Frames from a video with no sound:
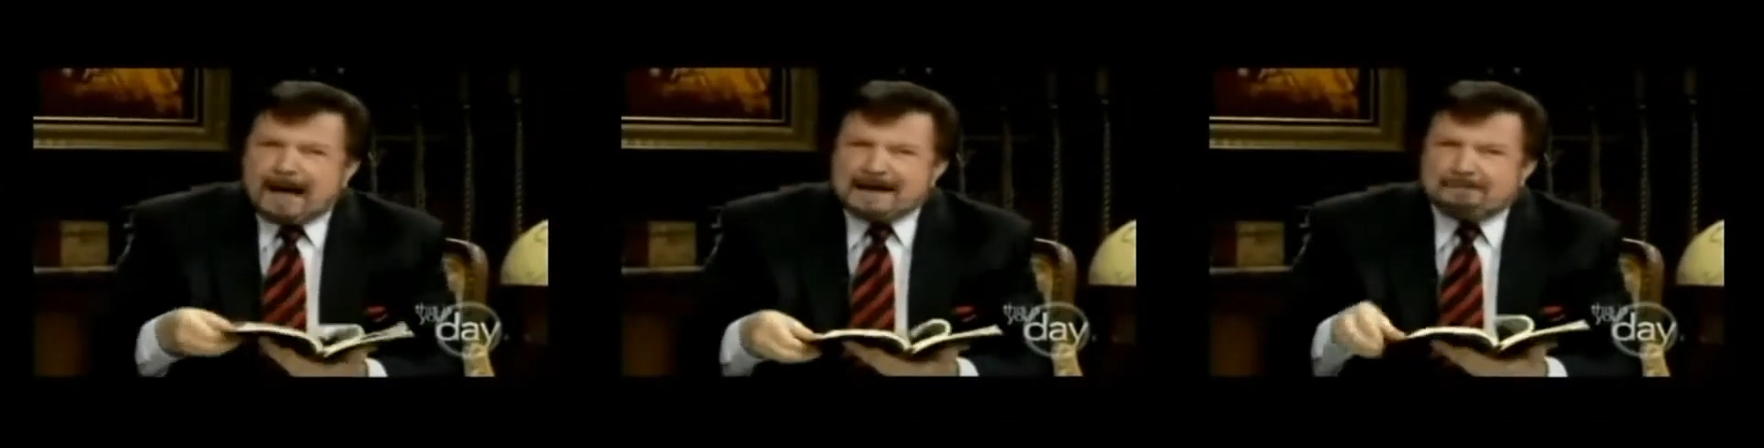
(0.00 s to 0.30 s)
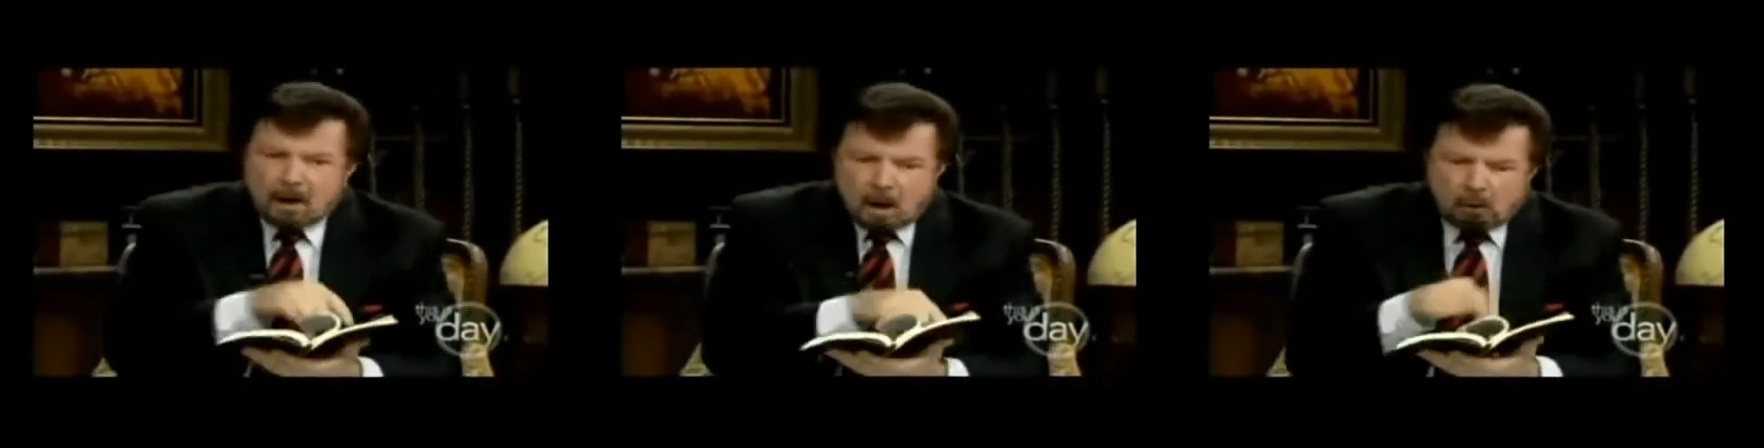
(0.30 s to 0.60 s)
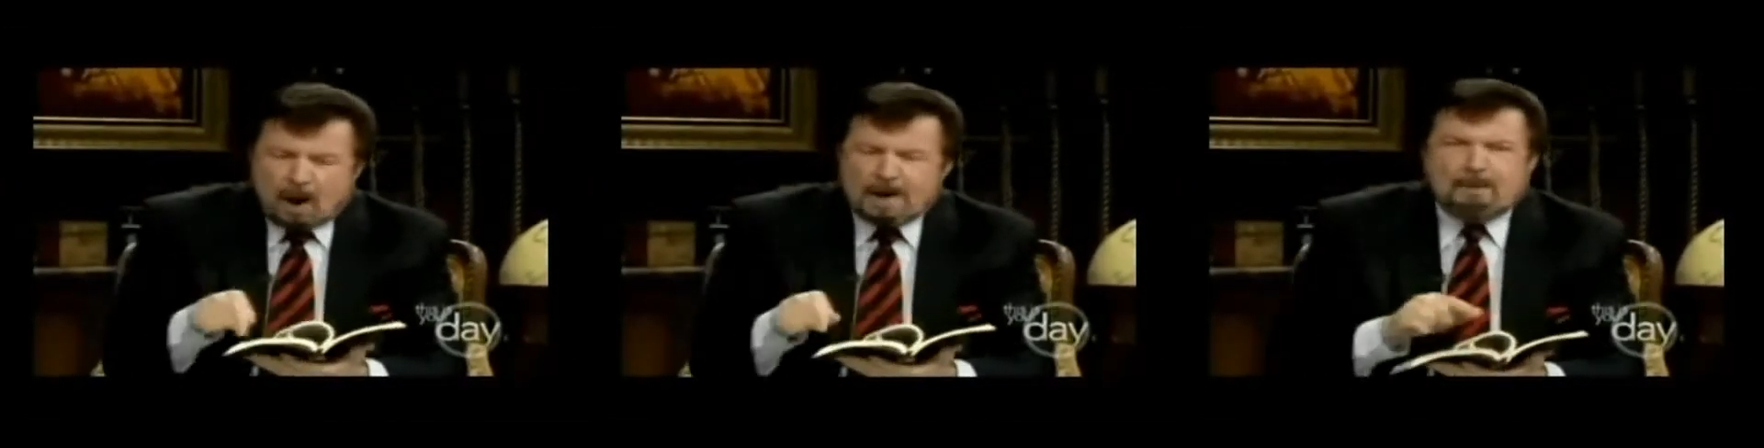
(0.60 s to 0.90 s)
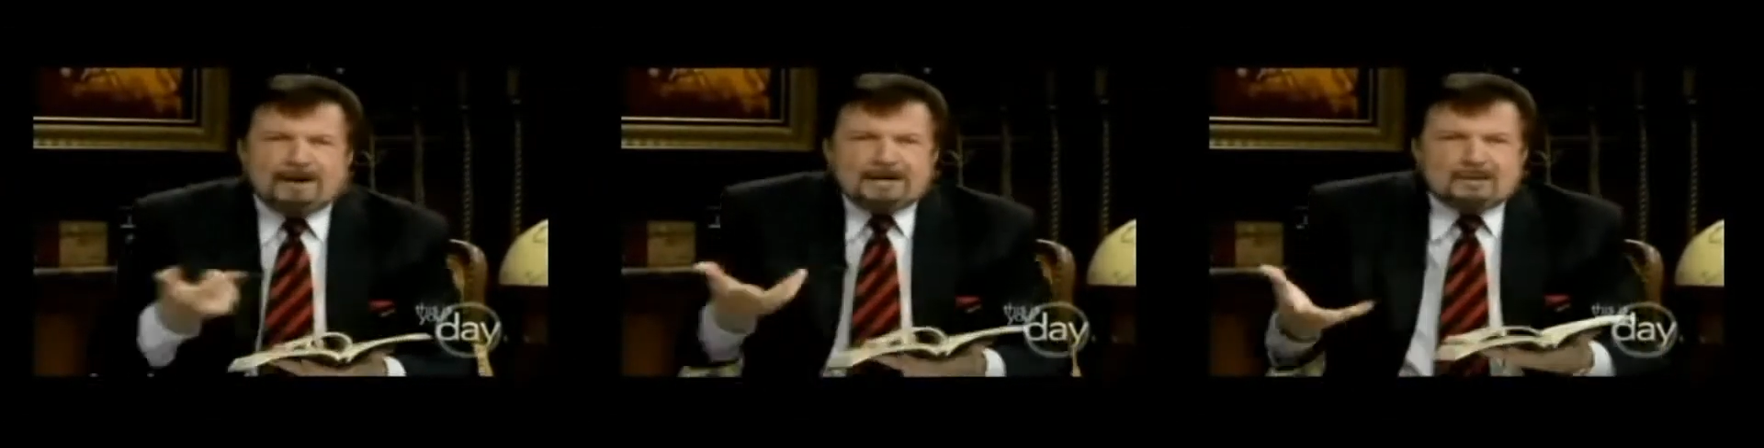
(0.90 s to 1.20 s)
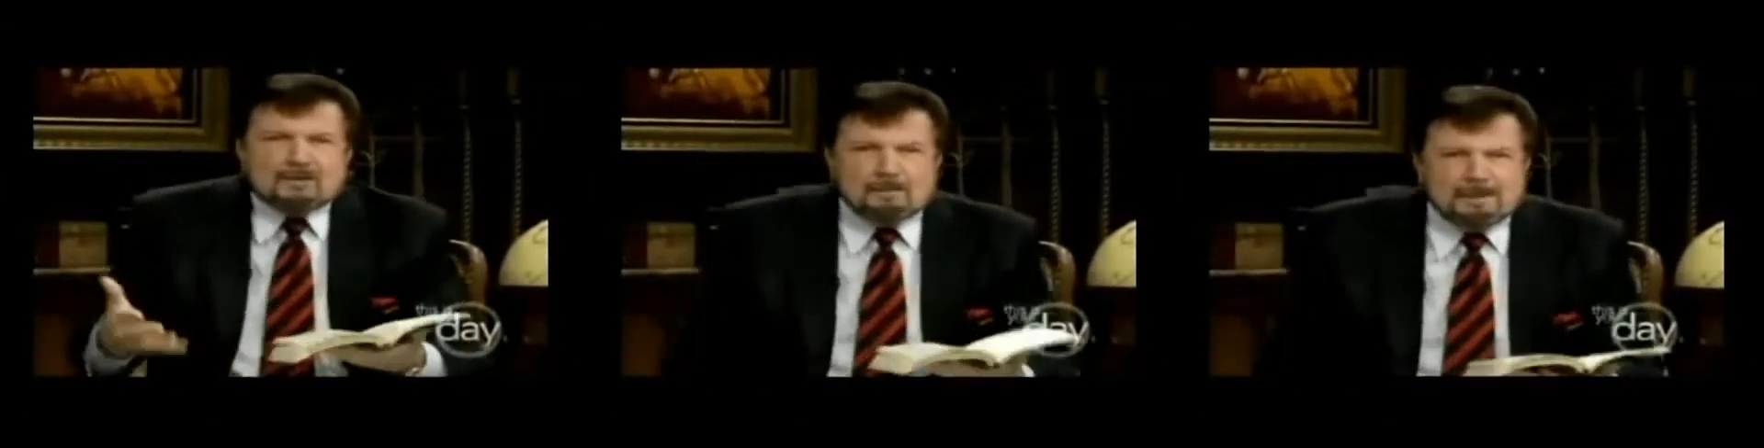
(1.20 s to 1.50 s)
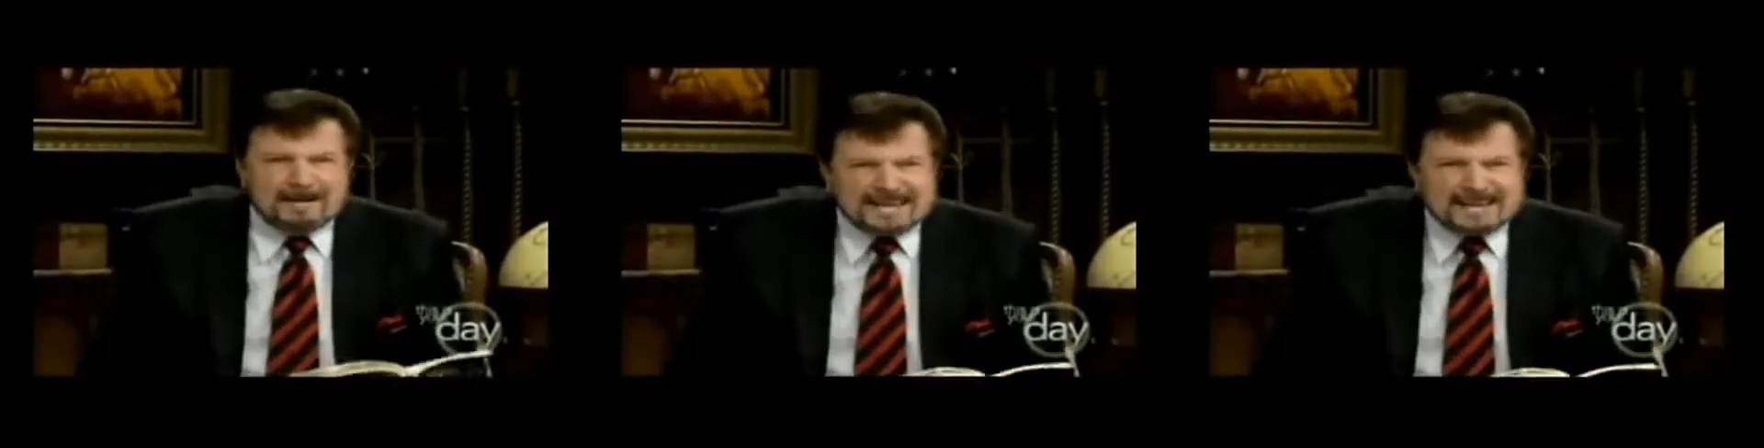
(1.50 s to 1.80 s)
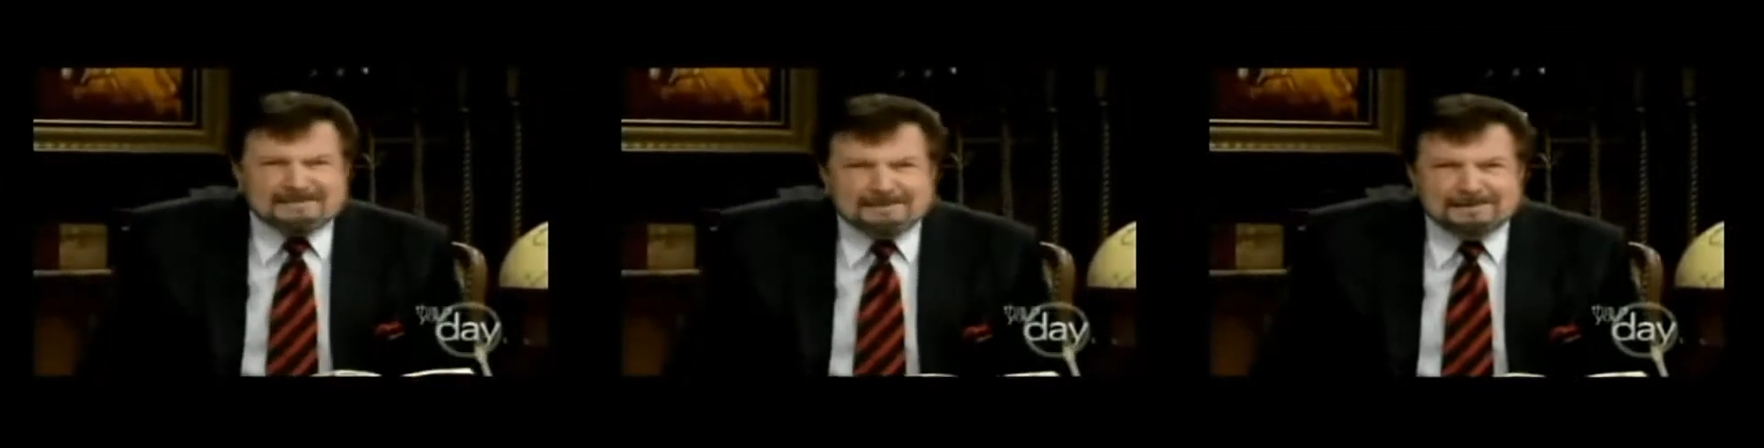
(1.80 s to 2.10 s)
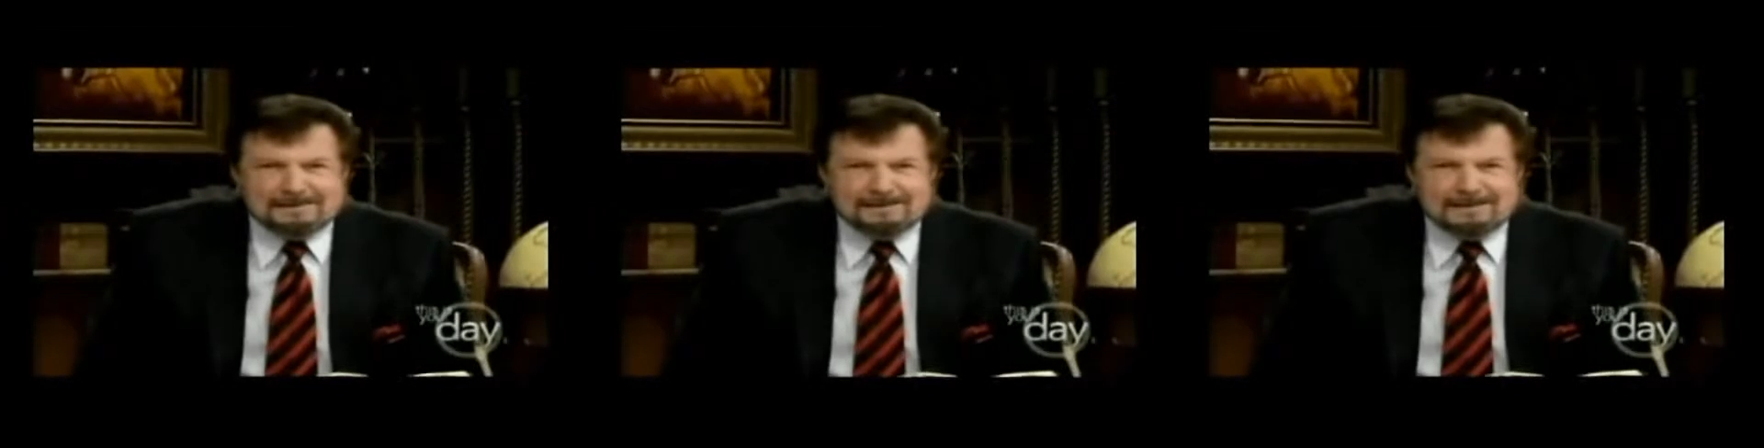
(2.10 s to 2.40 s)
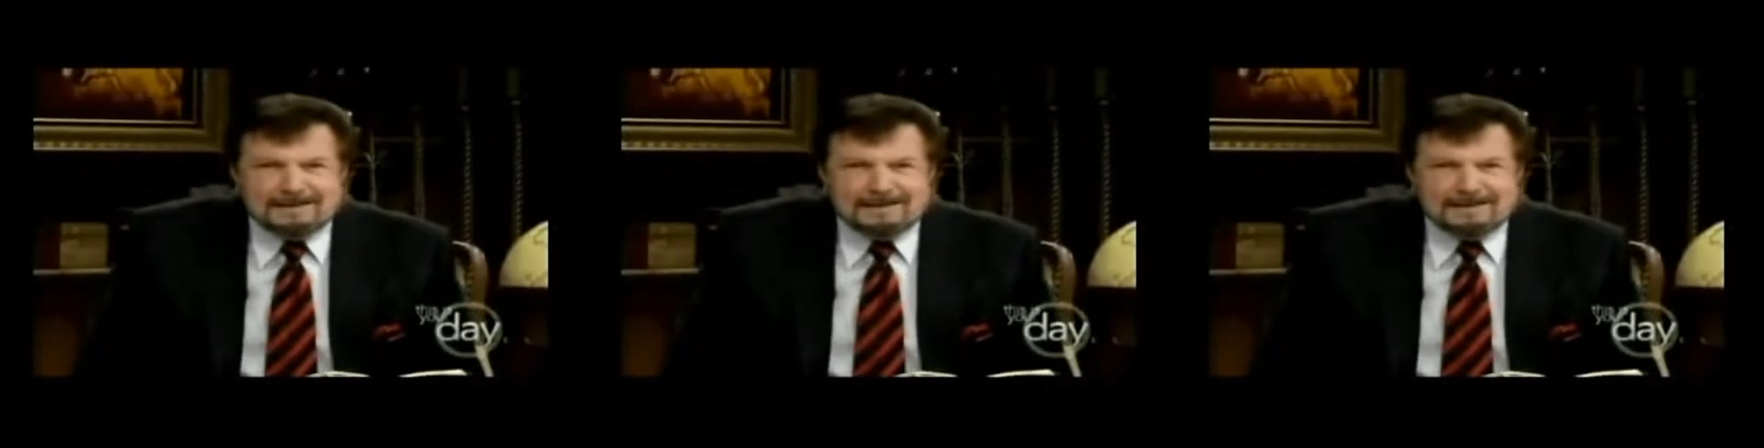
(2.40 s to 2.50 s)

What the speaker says: Bible, what part are you going to believe?